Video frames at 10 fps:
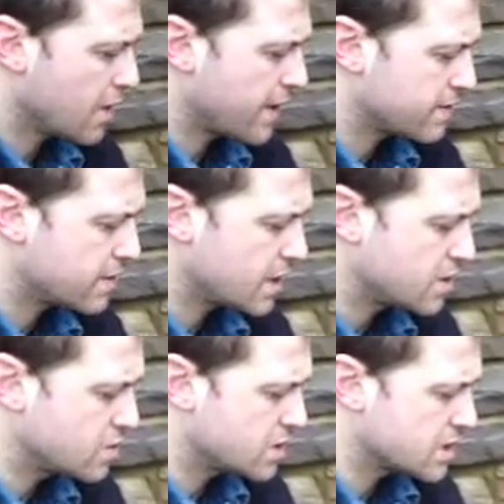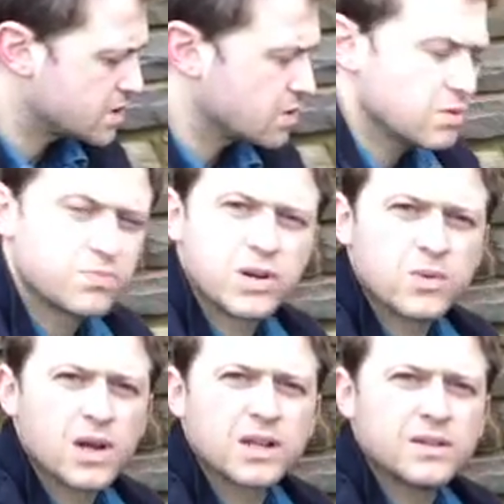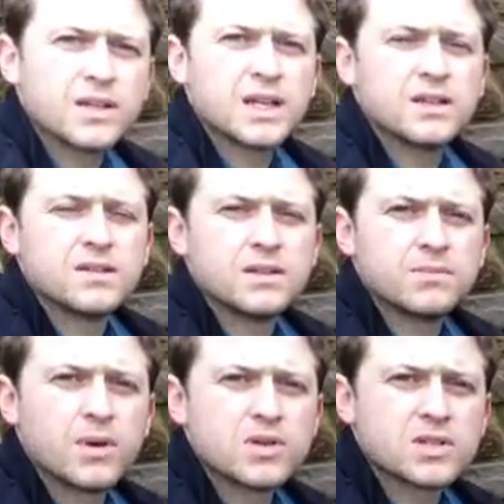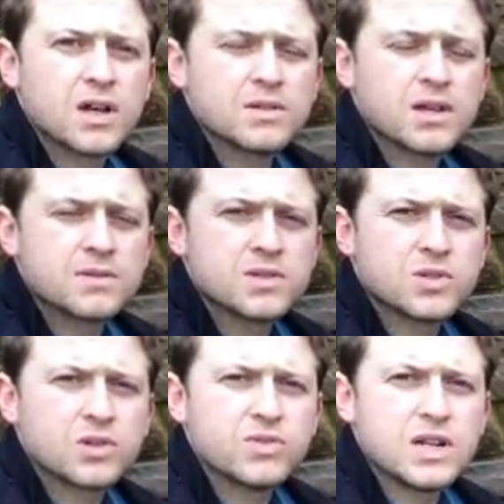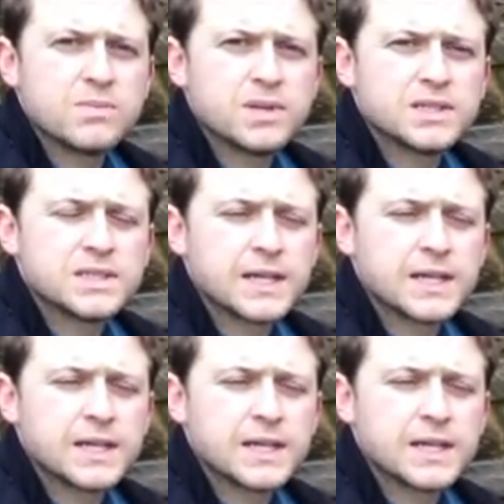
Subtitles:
They do tend to do pretty well in most types of soil really, but